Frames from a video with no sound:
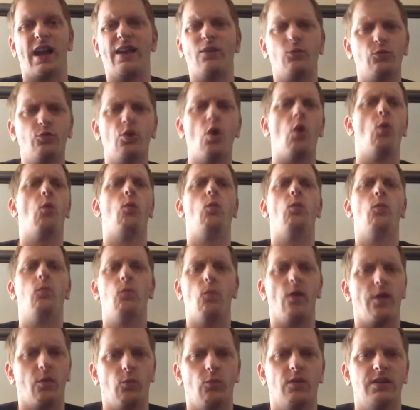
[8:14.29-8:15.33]
I don't know
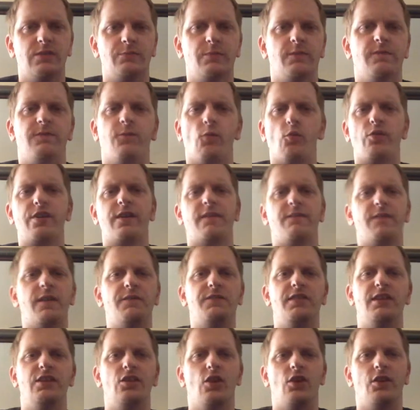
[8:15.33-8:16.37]
what it was, but 40 to
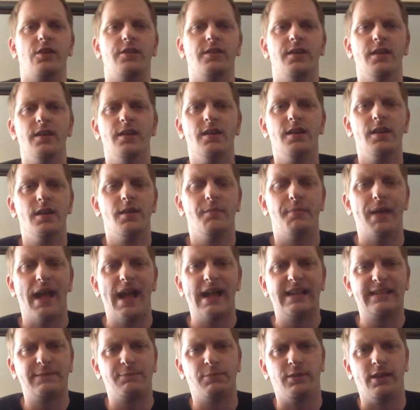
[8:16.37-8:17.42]
50 yard
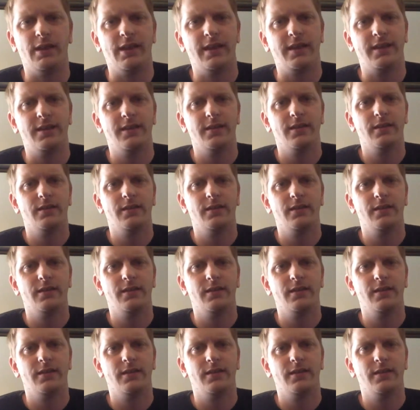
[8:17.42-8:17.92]
pass play.